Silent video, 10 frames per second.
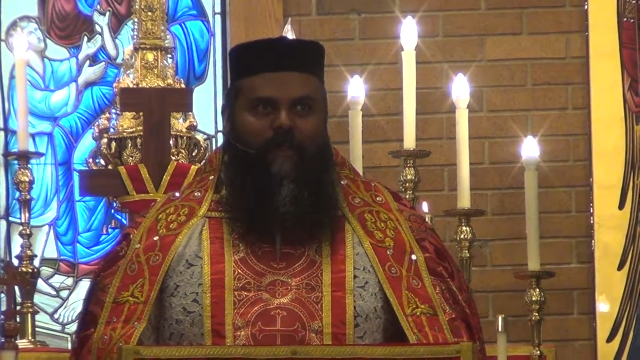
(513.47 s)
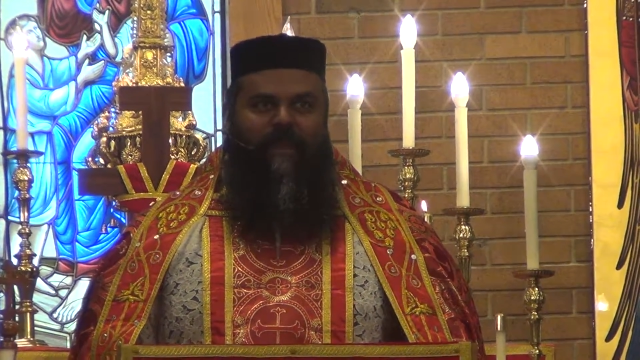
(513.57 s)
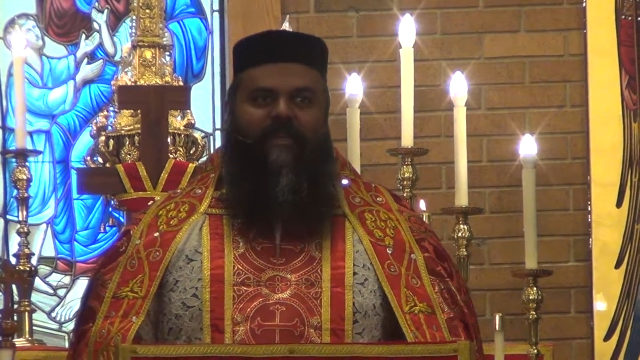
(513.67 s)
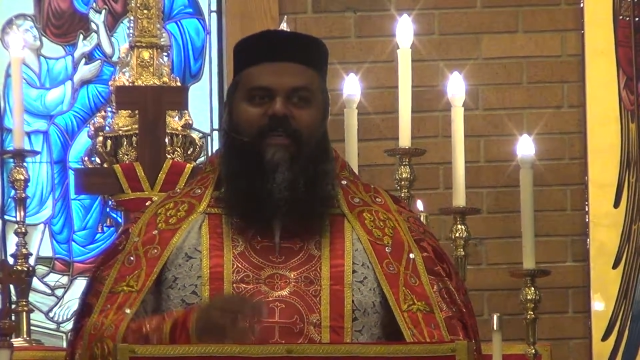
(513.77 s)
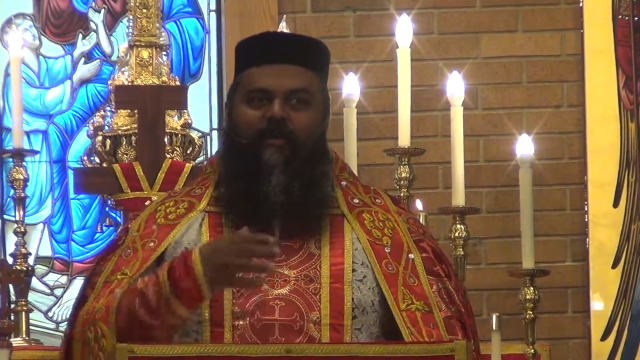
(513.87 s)

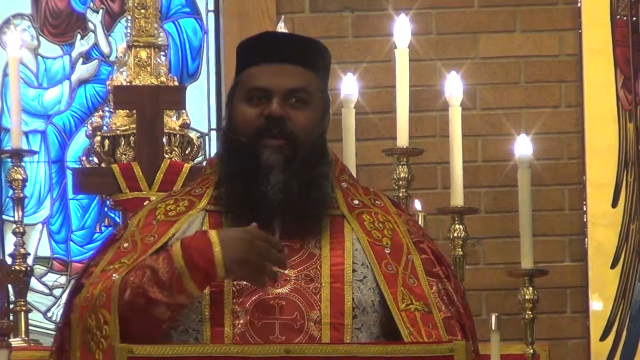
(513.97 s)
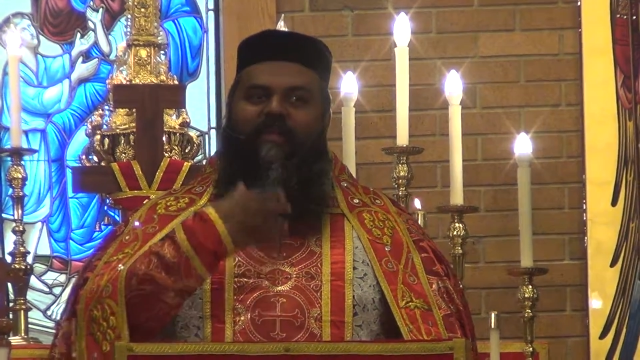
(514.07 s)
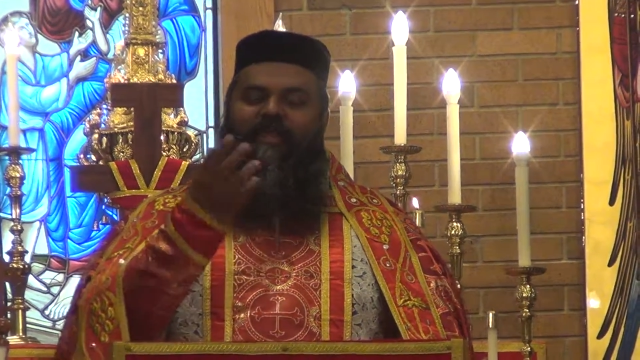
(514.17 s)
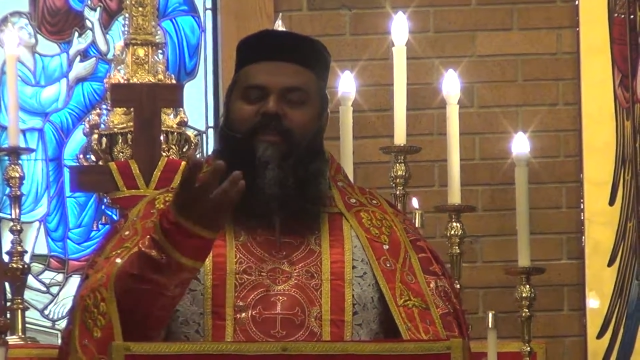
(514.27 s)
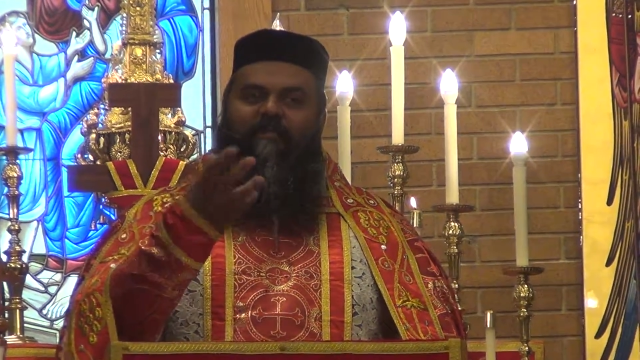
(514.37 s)
Because I want
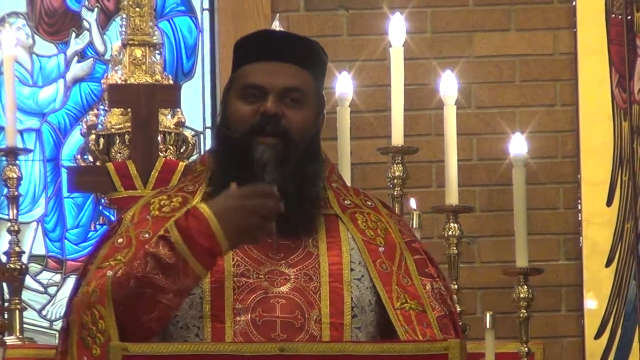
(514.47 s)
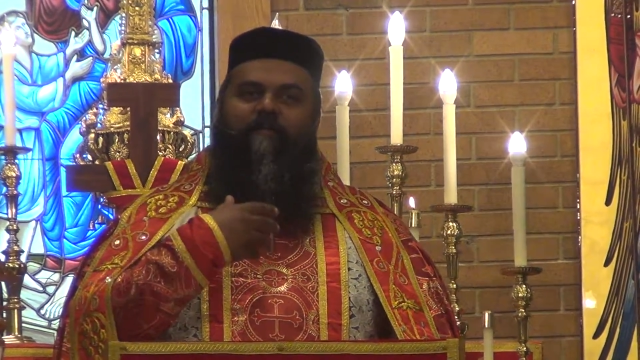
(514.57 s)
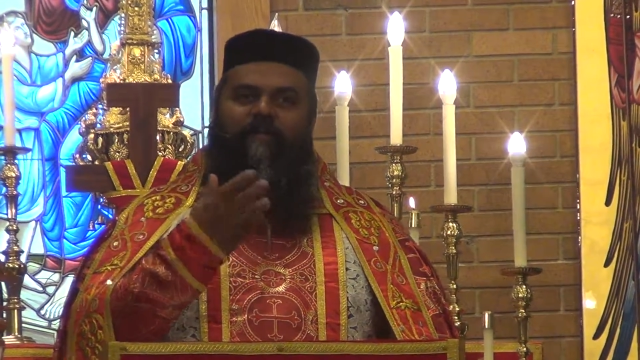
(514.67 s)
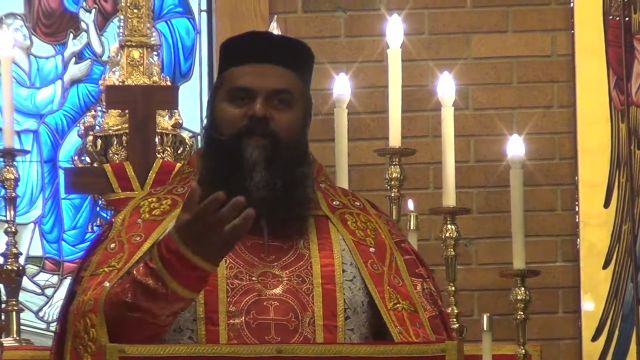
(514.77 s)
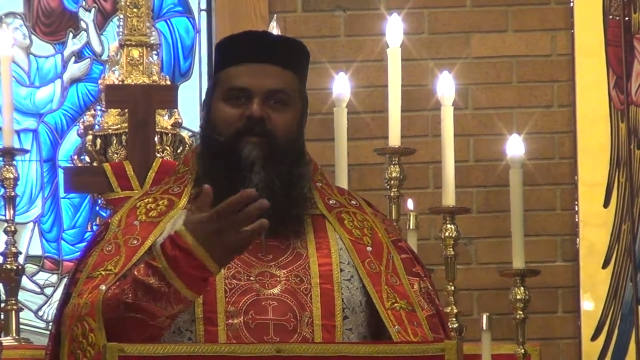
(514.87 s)
to give you
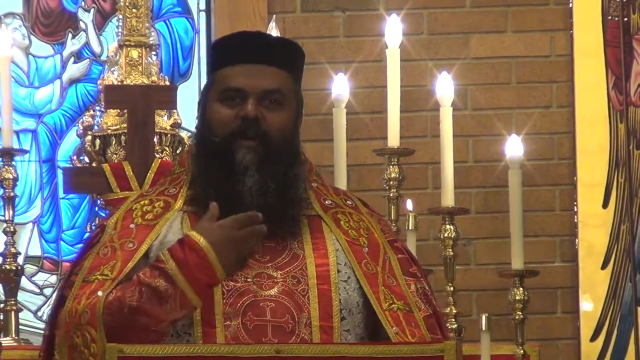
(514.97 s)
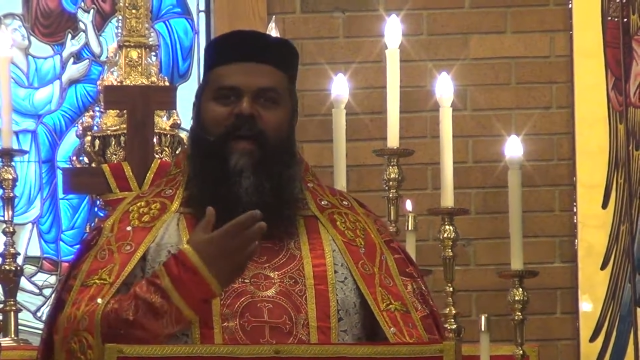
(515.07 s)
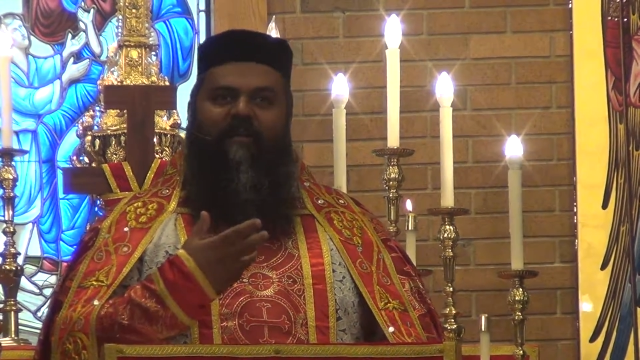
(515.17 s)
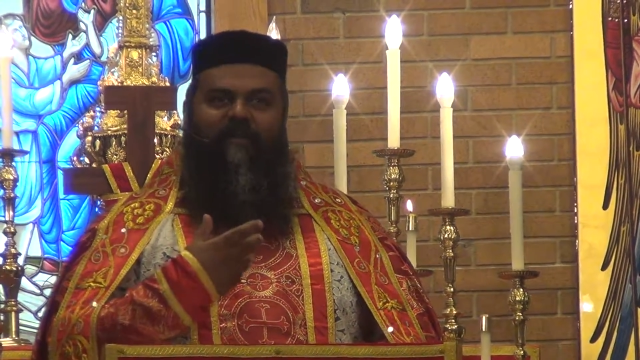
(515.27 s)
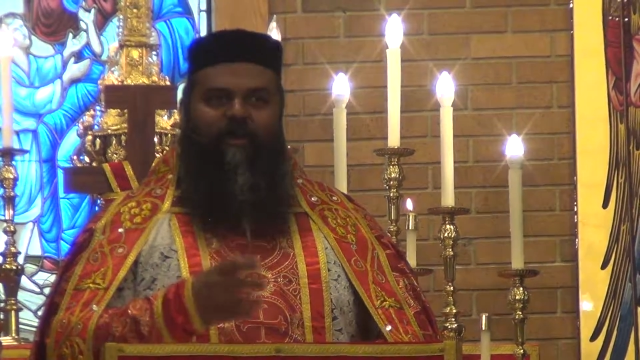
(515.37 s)
a bit of
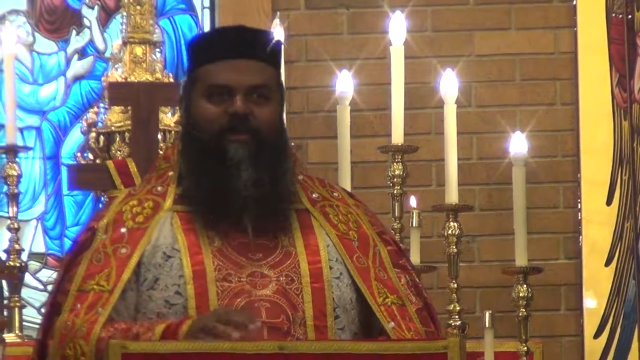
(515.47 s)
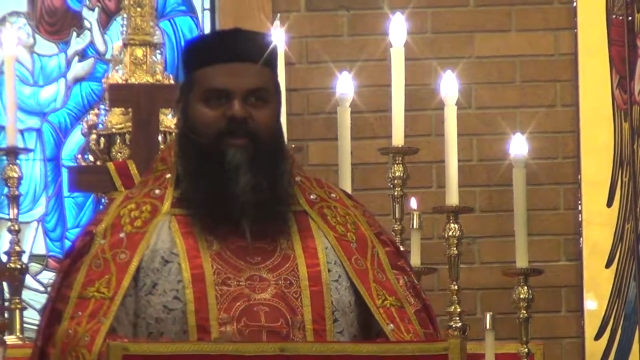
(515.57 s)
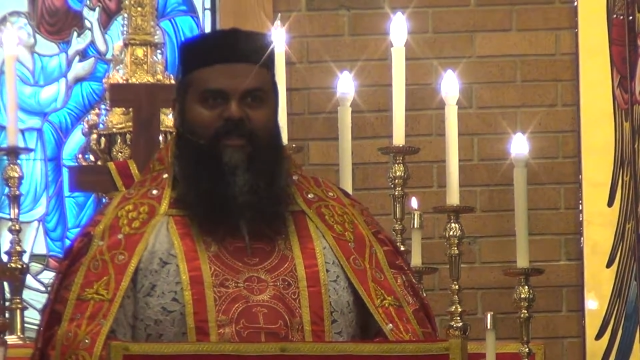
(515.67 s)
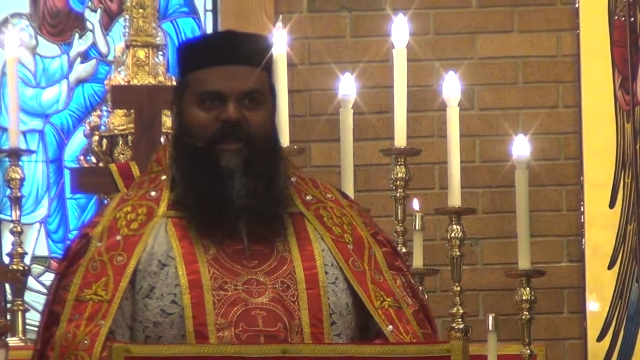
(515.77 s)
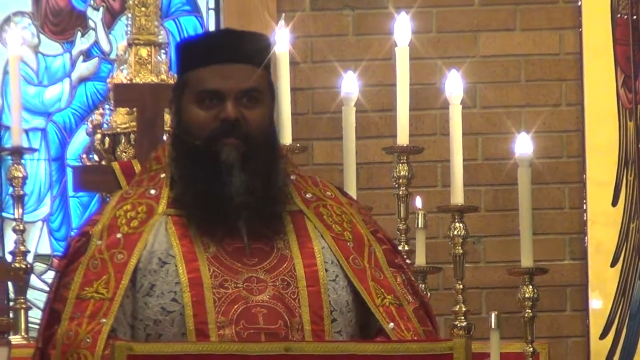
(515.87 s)
background of what I was
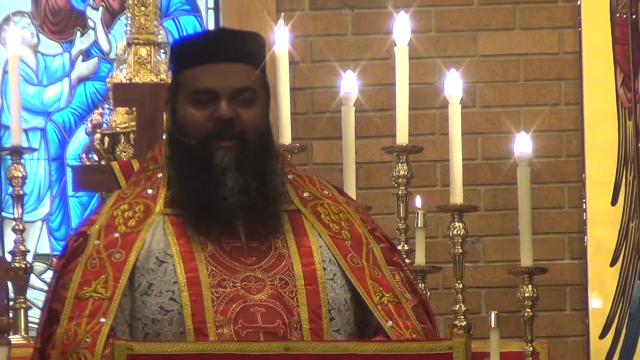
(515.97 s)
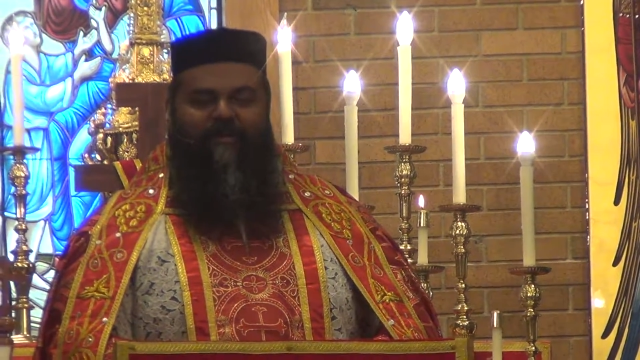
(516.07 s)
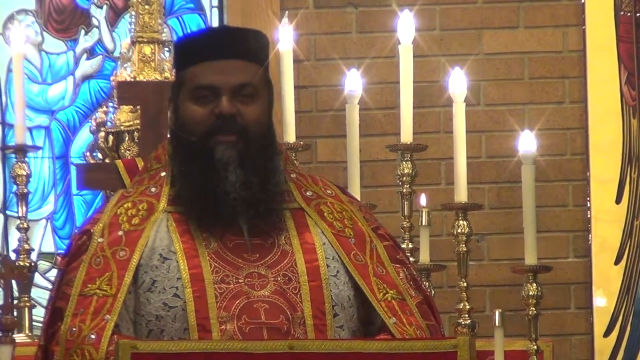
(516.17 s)
going to talk about.